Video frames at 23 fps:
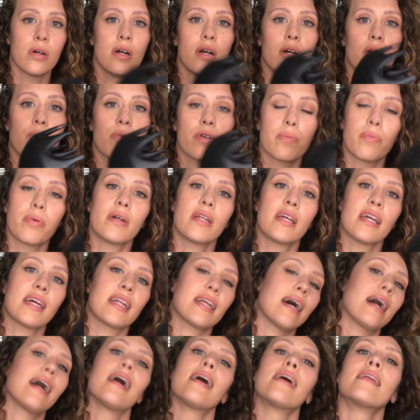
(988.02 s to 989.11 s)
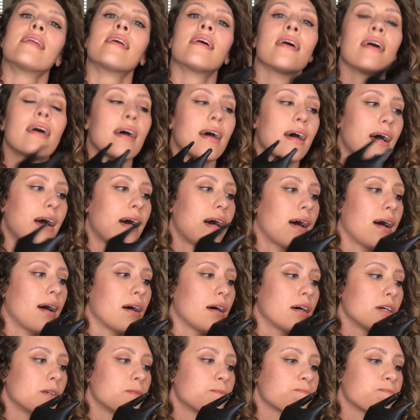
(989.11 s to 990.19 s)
with putting it on.